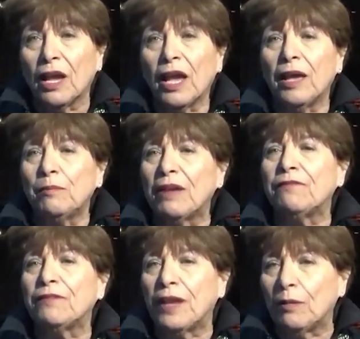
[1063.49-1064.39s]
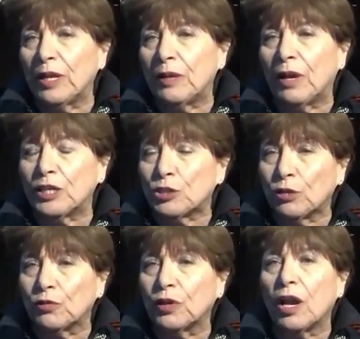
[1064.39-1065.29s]
And my family, my
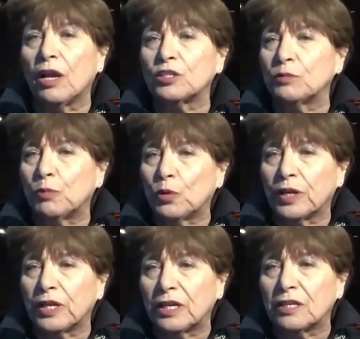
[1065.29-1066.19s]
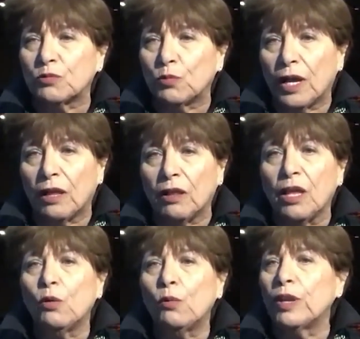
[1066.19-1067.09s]
children are supporting it as well.
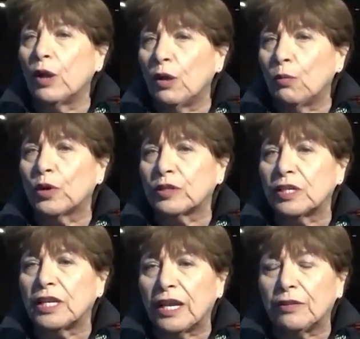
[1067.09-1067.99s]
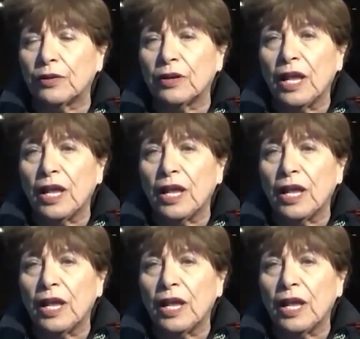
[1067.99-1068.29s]
We all work together.